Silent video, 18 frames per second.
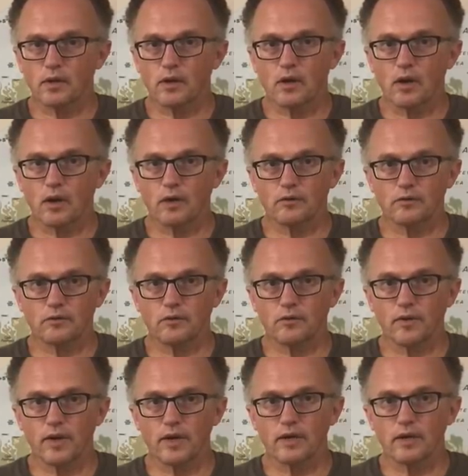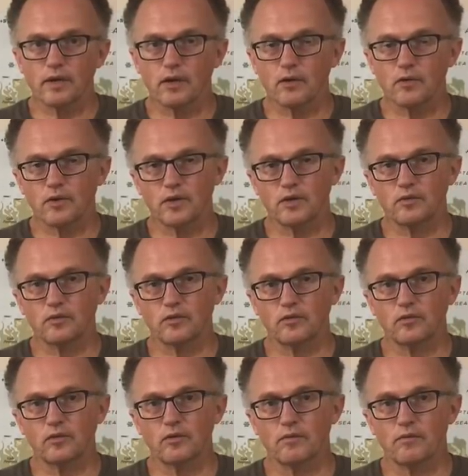cause great
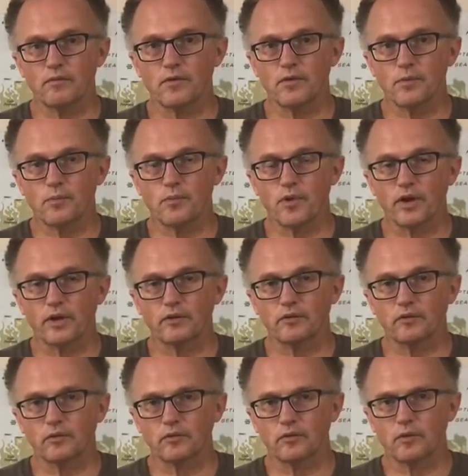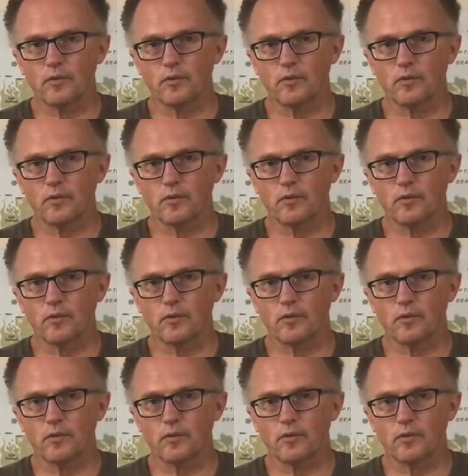increases in food prices.